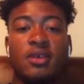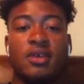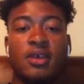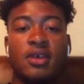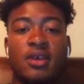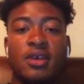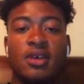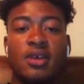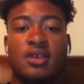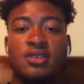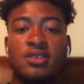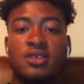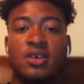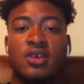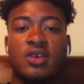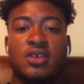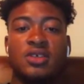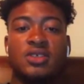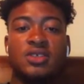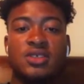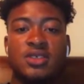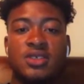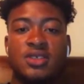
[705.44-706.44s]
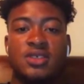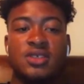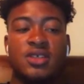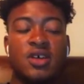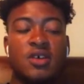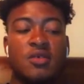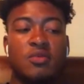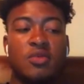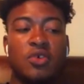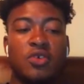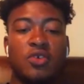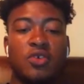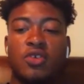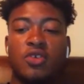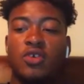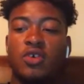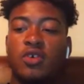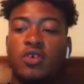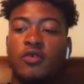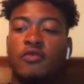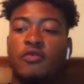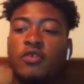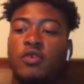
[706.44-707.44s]
me. So it's just someone
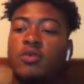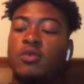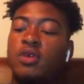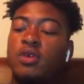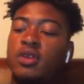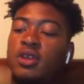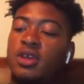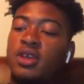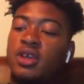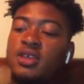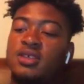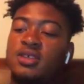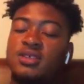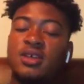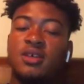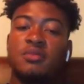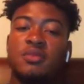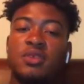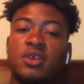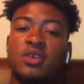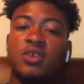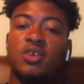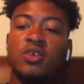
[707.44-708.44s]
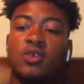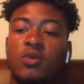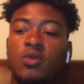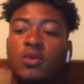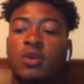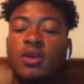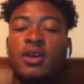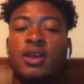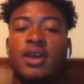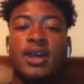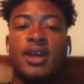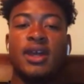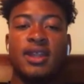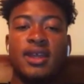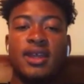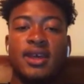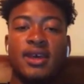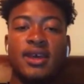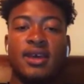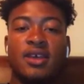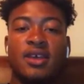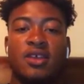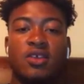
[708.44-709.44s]
if you want to get something, you work at
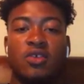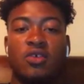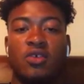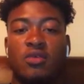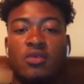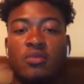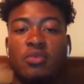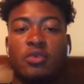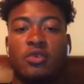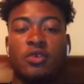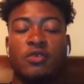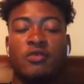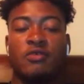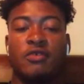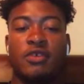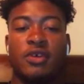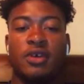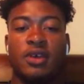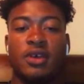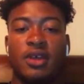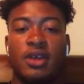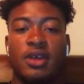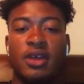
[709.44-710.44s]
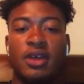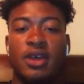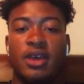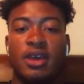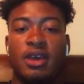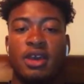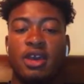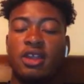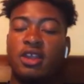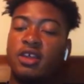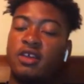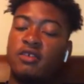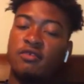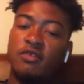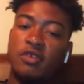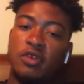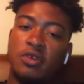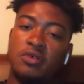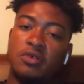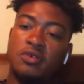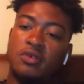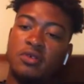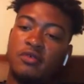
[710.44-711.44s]
that and you improve it. And if
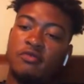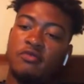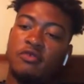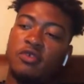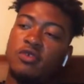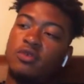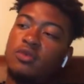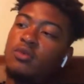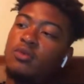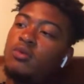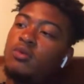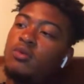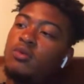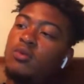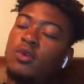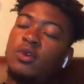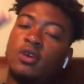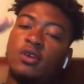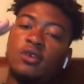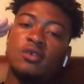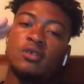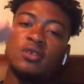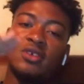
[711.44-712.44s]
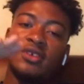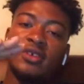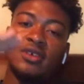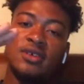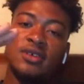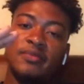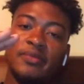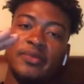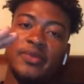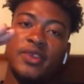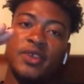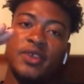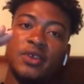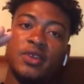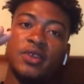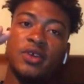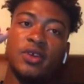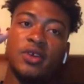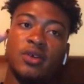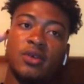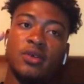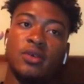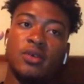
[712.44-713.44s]
you work on
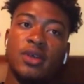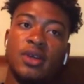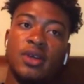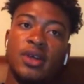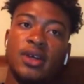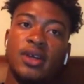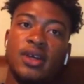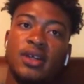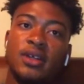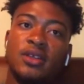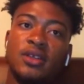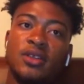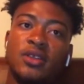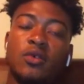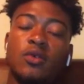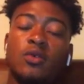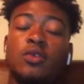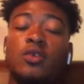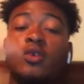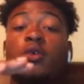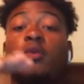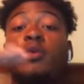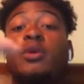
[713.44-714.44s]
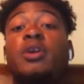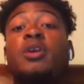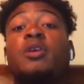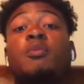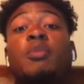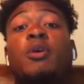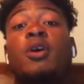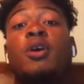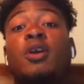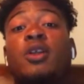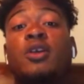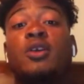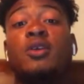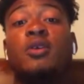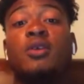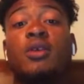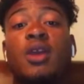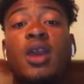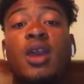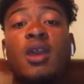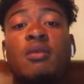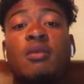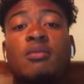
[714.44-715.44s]
your weaker part of
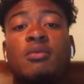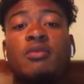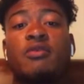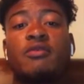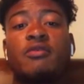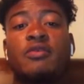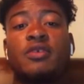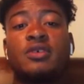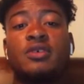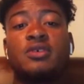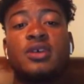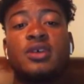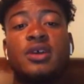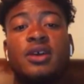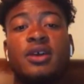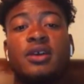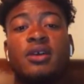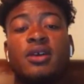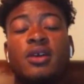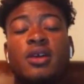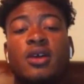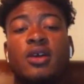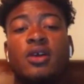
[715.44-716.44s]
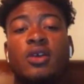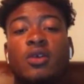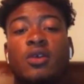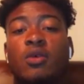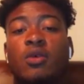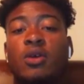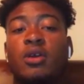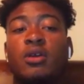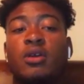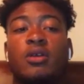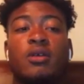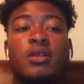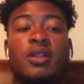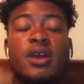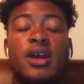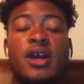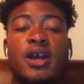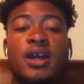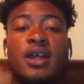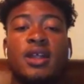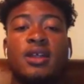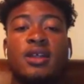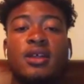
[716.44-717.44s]
your game, per se, you work on
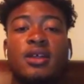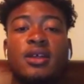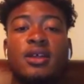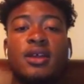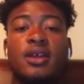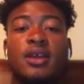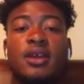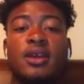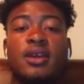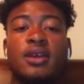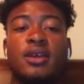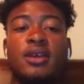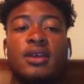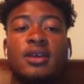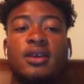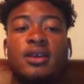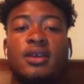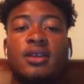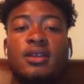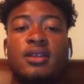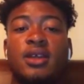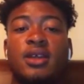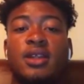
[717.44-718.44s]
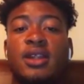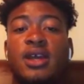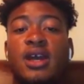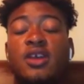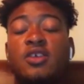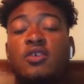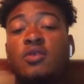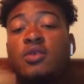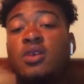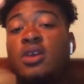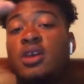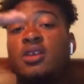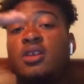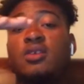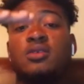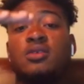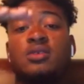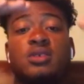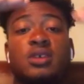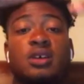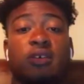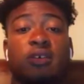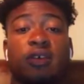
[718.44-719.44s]
that. Then now you getting
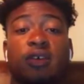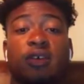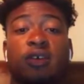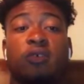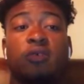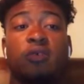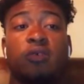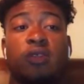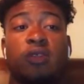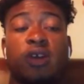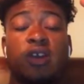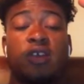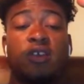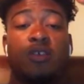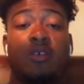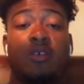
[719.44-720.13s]
yourself equal. Now